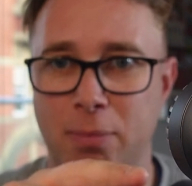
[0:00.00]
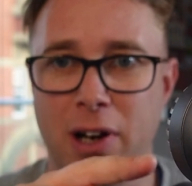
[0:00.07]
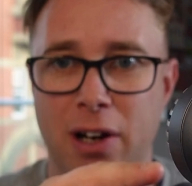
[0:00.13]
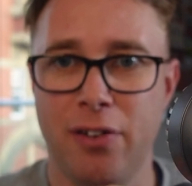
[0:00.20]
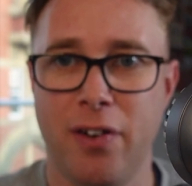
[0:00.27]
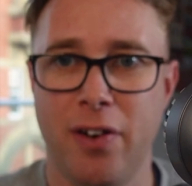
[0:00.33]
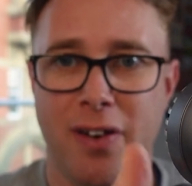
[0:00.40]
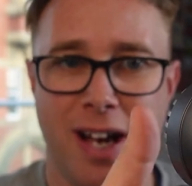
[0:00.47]

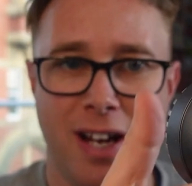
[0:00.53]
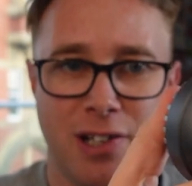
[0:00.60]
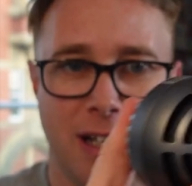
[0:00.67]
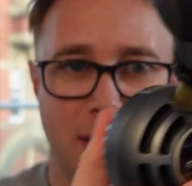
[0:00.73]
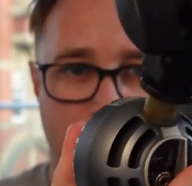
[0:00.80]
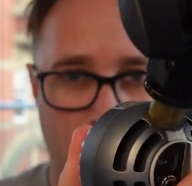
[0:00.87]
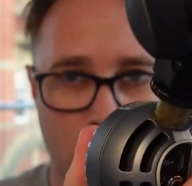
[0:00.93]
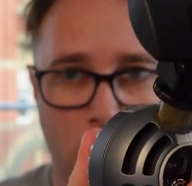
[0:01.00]
microphone I
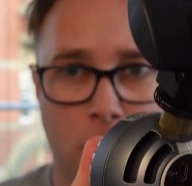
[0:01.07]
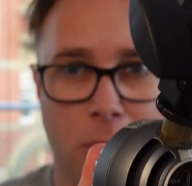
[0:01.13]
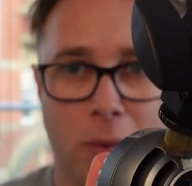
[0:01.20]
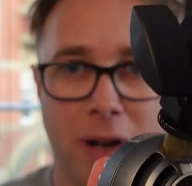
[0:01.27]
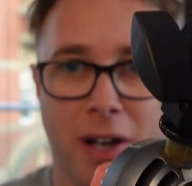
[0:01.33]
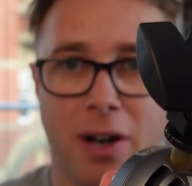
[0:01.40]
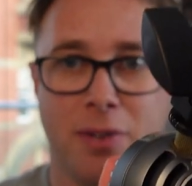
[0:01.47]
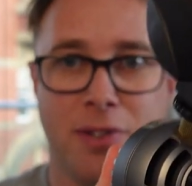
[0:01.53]
actually bought
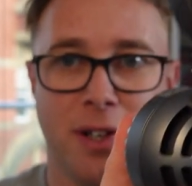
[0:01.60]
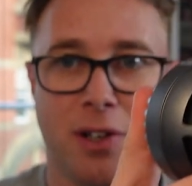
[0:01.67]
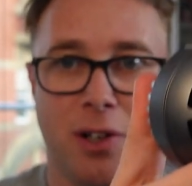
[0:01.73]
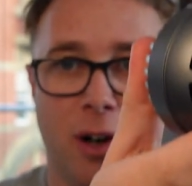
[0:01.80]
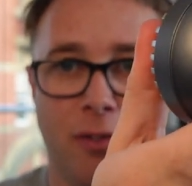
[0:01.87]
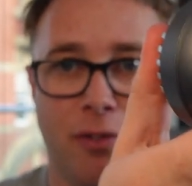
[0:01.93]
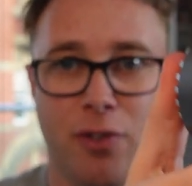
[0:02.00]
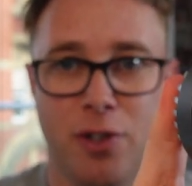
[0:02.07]
when I was at a
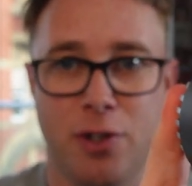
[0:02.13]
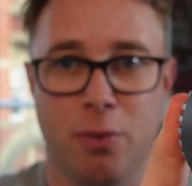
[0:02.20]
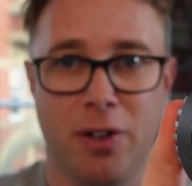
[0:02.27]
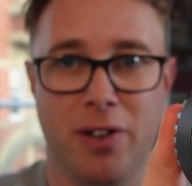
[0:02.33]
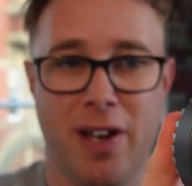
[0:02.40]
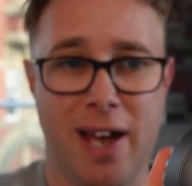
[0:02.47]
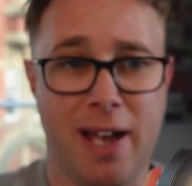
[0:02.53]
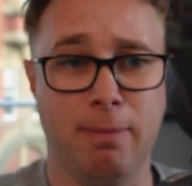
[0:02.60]
conference
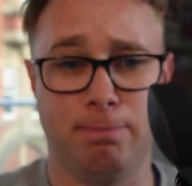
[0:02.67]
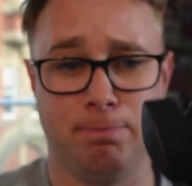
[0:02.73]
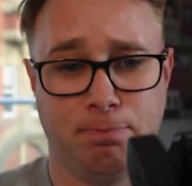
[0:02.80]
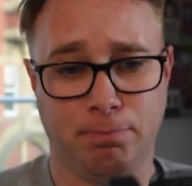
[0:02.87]
one day.